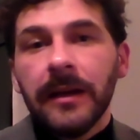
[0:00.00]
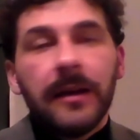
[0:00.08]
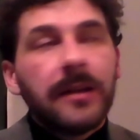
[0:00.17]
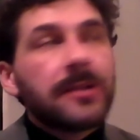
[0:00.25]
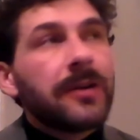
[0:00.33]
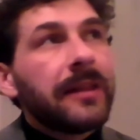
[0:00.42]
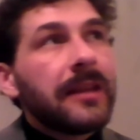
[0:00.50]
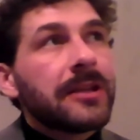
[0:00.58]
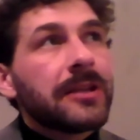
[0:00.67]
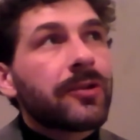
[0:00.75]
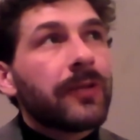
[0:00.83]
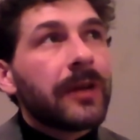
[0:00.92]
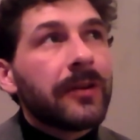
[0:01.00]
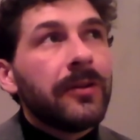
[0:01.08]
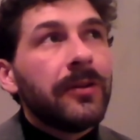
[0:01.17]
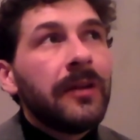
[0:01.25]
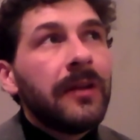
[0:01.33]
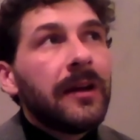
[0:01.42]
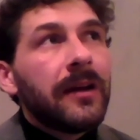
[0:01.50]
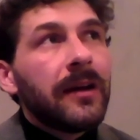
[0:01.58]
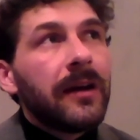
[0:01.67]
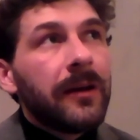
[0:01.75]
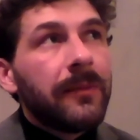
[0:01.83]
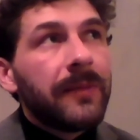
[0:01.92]
So I think it's critical
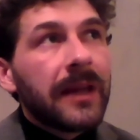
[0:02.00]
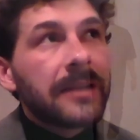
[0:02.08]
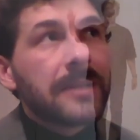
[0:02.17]
that on